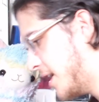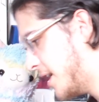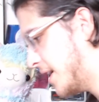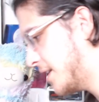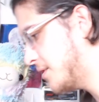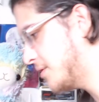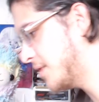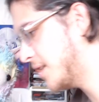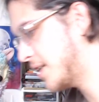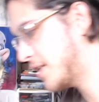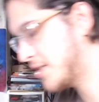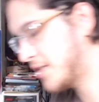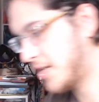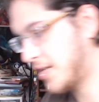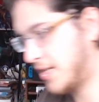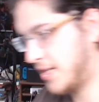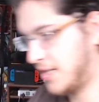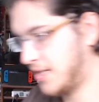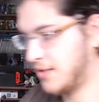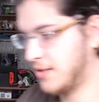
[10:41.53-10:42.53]
I don't like
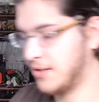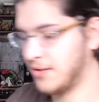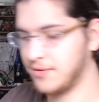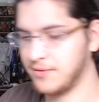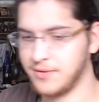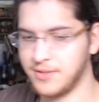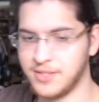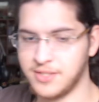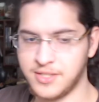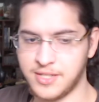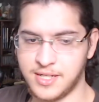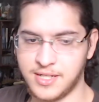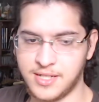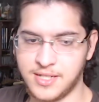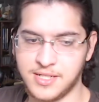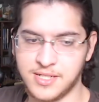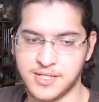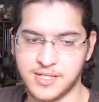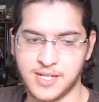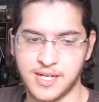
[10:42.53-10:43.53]
shiny, though. The shiny
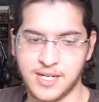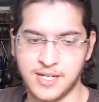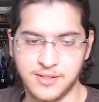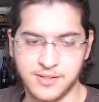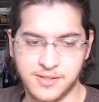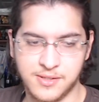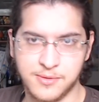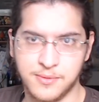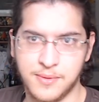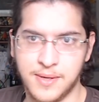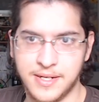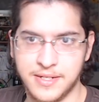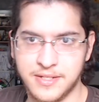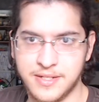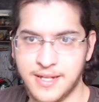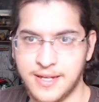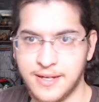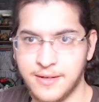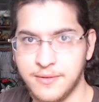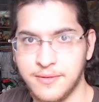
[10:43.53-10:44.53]
just kind of looks
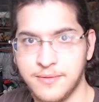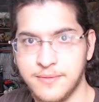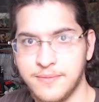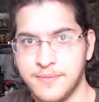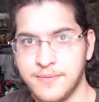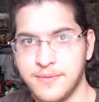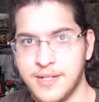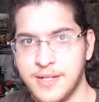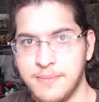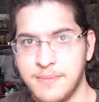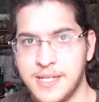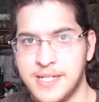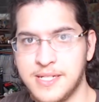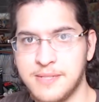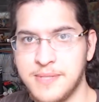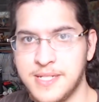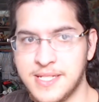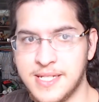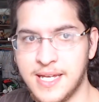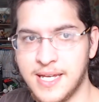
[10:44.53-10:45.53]
washed out. It
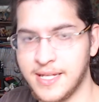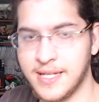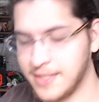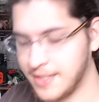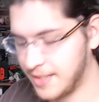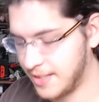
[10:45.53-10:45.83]
makes me sad.